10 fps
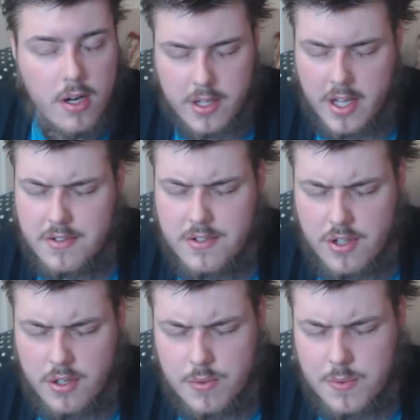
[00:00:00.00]
Okay,
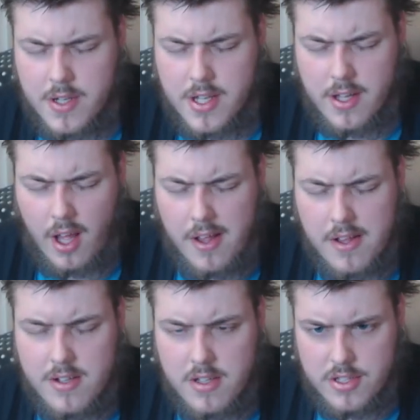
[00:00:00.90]
so
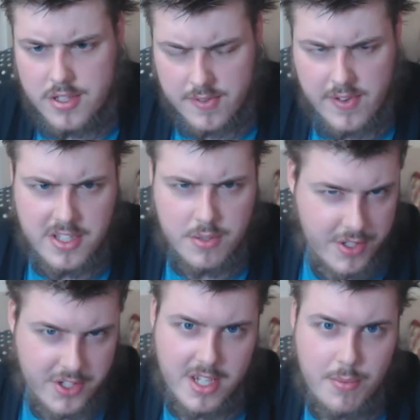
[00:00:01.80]
the defence
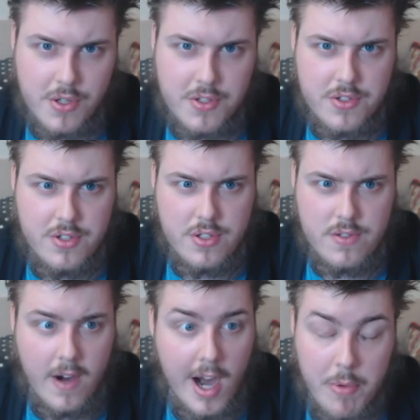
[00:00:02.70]
originally
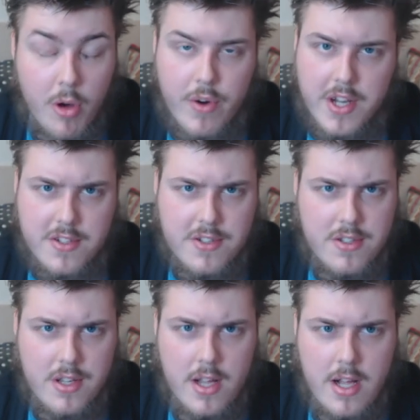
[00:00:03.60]
was, "I'm not
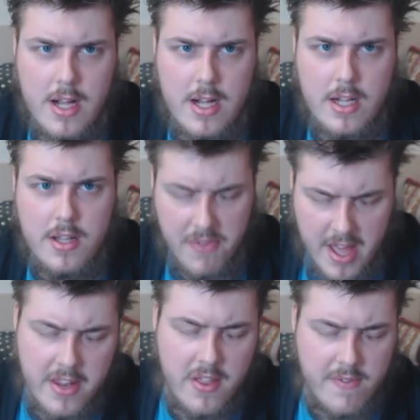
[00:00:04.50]
racist."
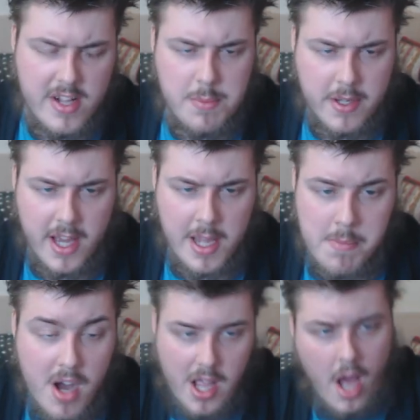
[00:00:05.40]
Then the defence
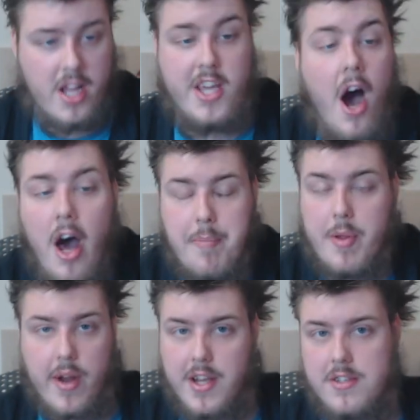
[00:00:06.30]
became, I can't
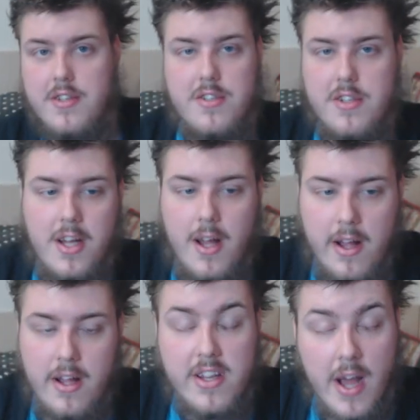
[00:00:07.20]
be racist."
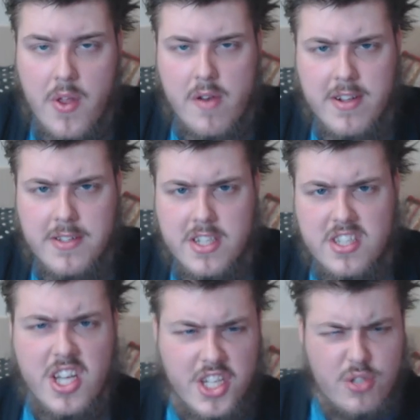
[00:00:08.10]
Now the defence
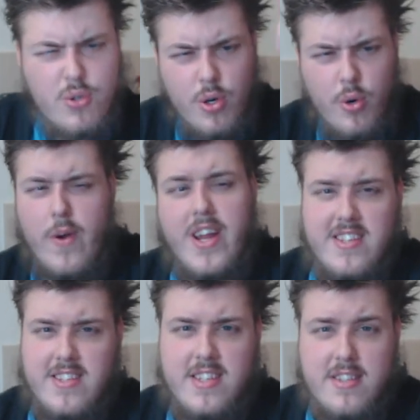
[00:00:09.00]
is, "You're
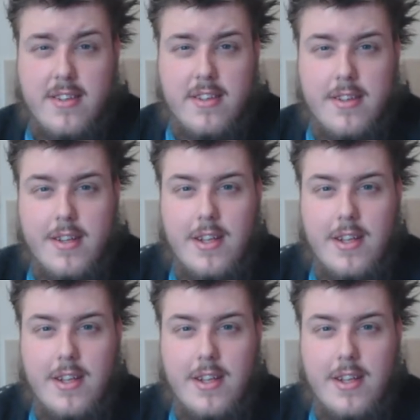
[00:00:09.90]
racist."